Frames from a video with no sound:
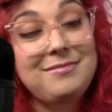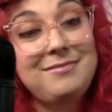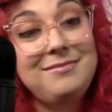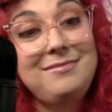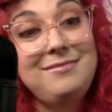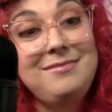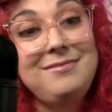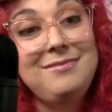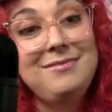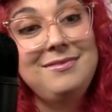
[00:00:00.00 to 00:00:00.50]

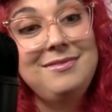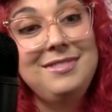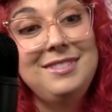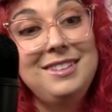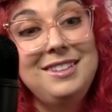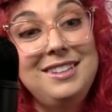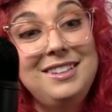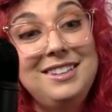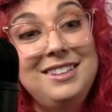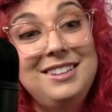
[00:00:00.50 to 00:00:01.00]

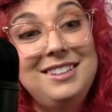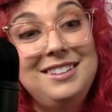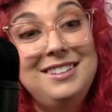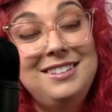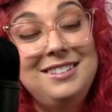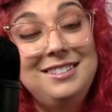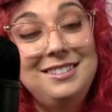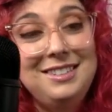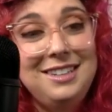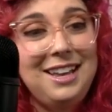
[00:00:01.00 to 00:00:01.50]

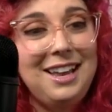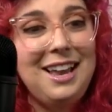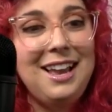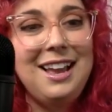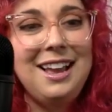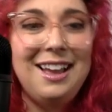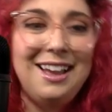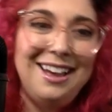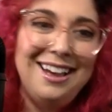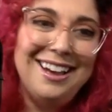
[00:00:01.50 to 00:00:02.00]

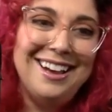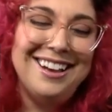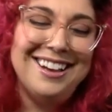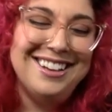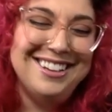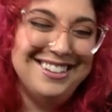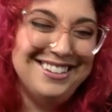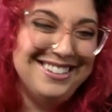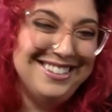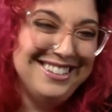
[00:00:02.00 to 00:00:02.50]

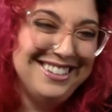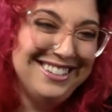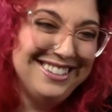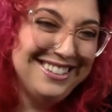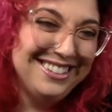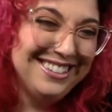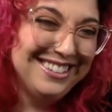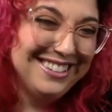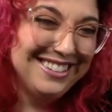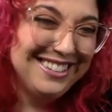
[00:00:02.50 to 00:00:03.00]

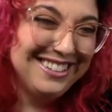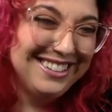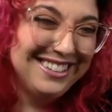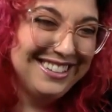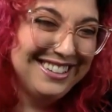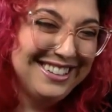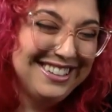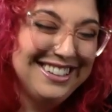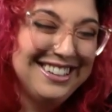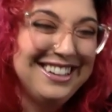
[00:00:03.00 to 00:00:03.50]

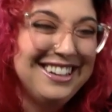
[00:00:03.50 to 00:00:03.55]
(silent)